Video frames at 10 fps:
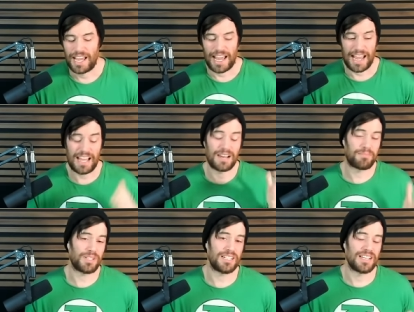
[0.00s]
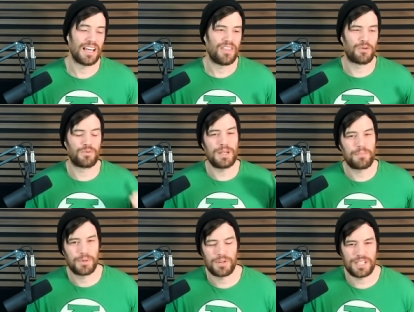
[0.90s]
And plus, they're
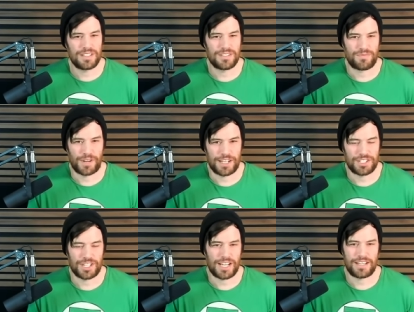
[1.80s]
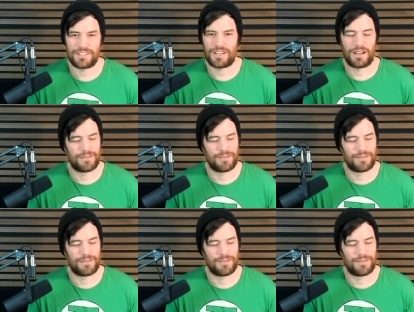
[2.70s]
rebooting this franchise, uh,